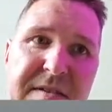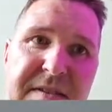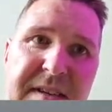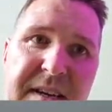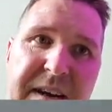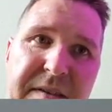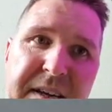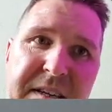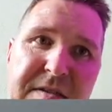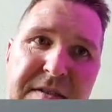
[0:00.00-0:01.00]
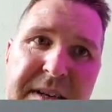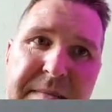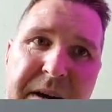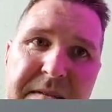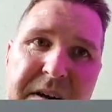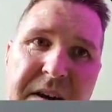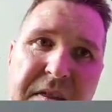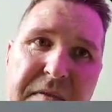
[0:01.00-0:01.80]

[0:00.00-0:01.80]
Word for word: is everything is using about uh,